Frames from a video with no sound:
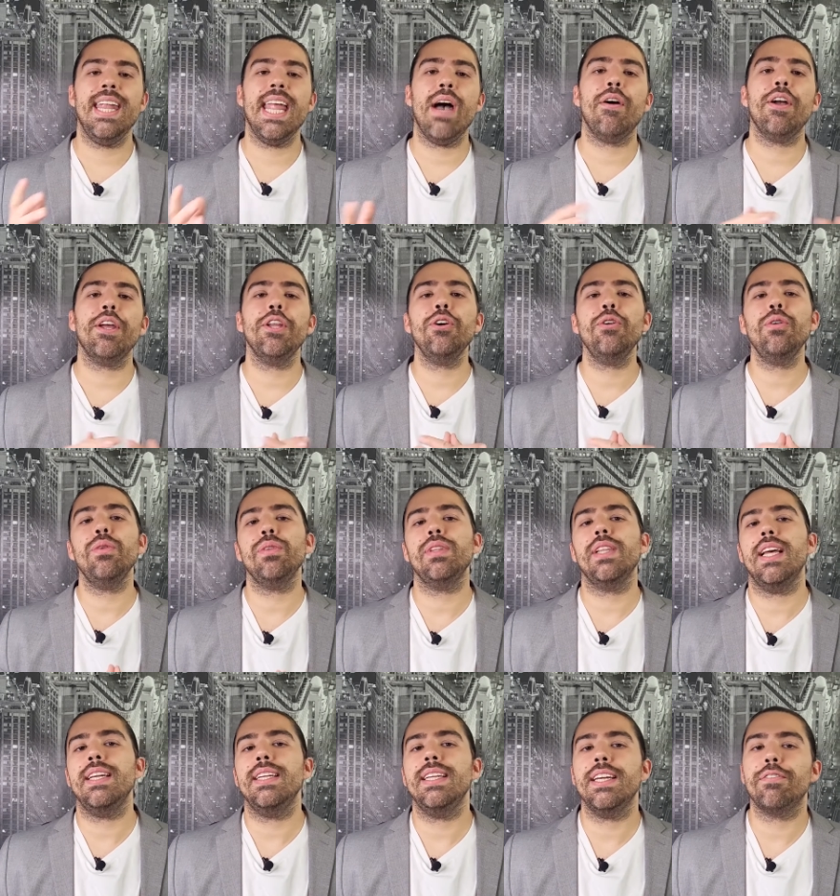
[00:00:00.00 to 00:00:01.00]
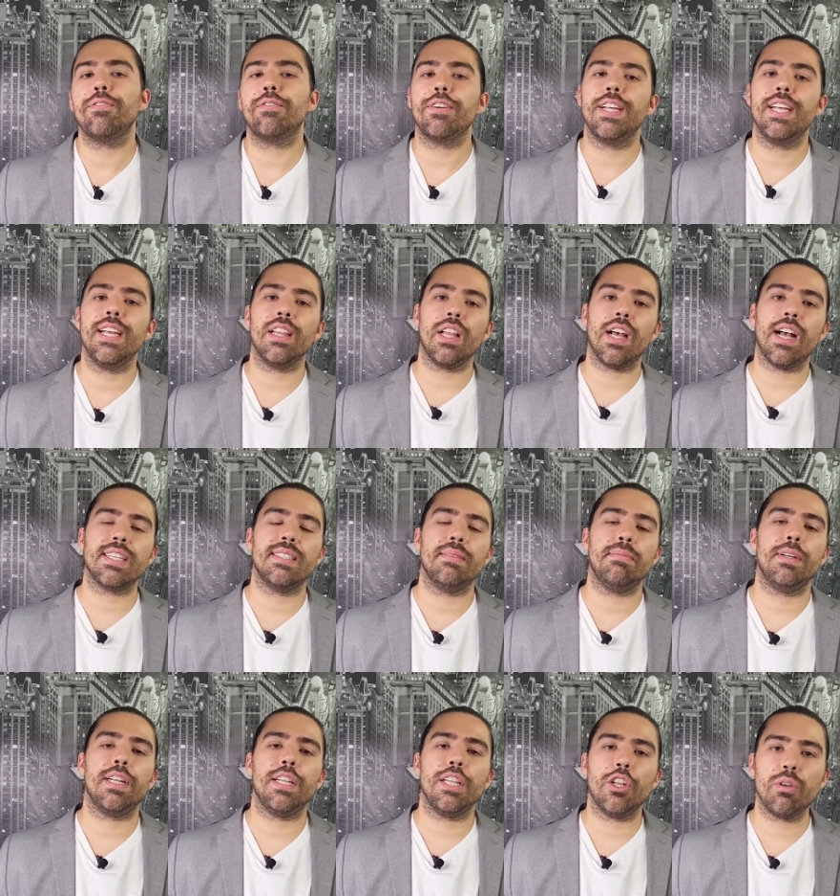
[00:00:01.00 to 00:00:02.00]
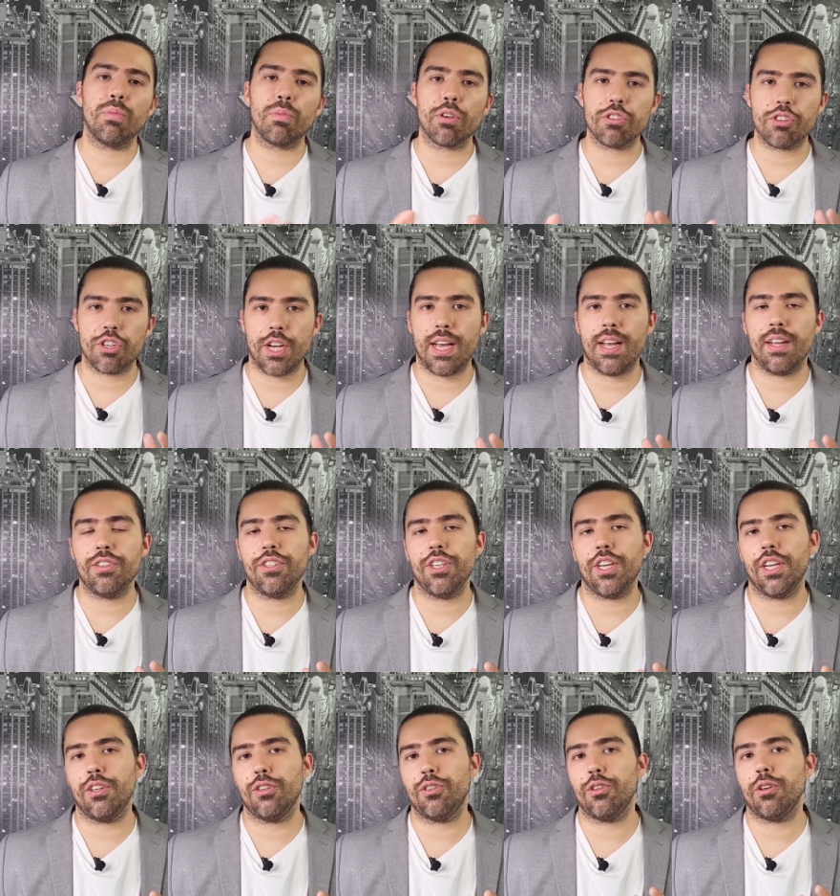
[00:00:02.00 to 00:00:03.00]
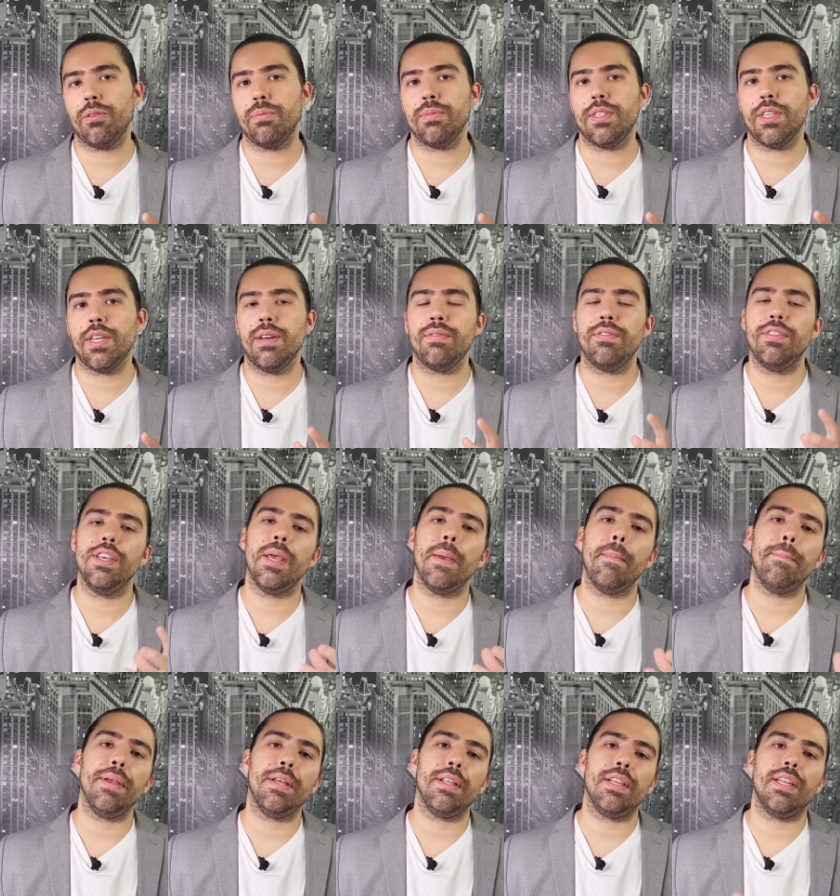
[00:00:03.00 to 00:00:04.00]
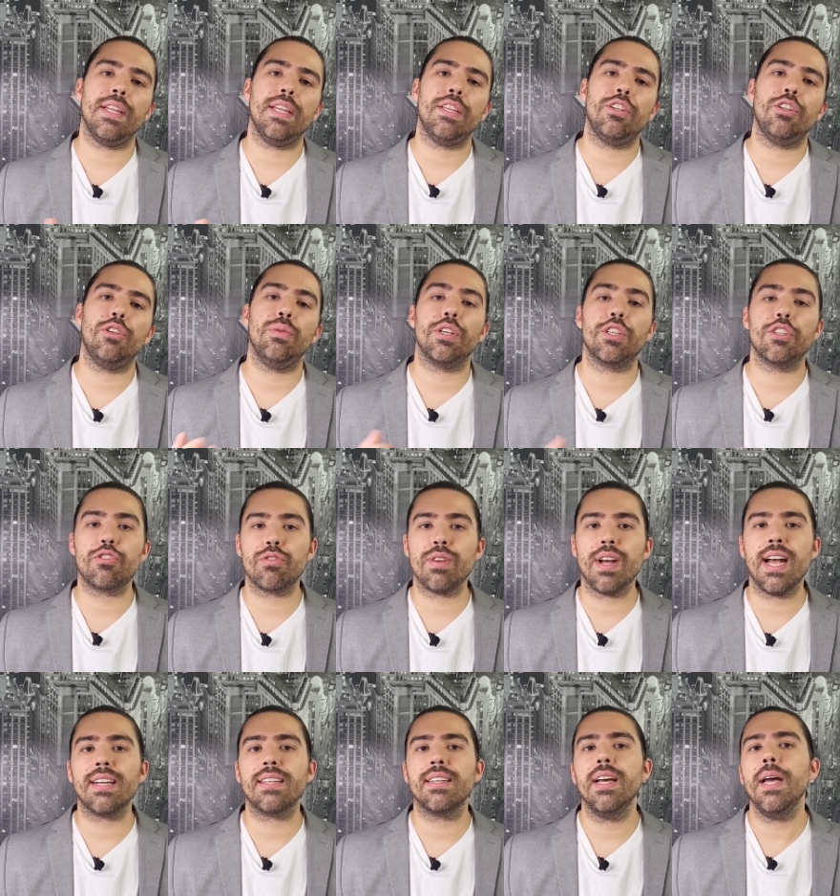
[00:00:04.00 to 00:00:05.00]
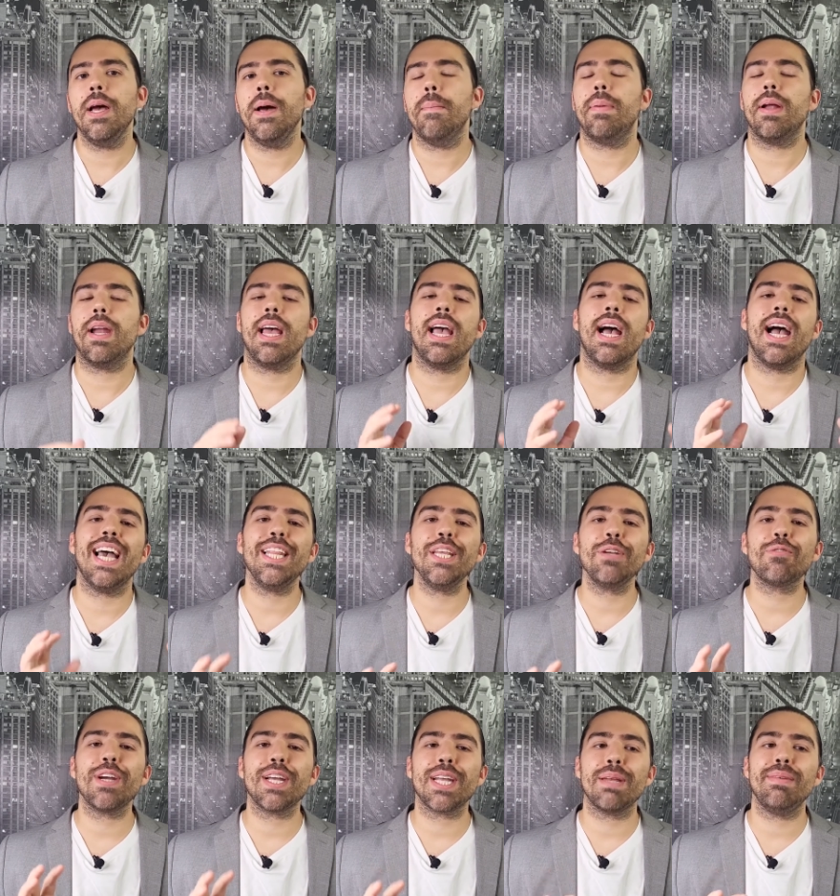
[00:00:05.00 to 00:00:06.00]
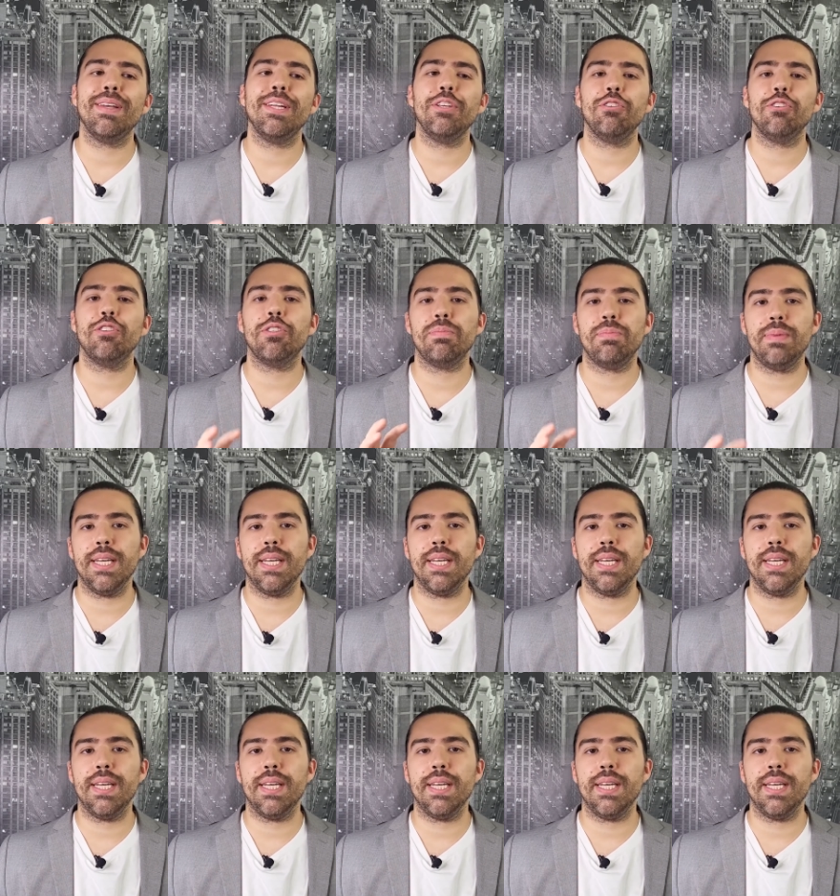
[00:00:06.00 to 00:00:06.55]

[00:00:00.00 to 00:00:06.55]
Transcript: I know lending for HELOCs has been a little more challenging in terms of the ability to extract, but I highly recommend you speak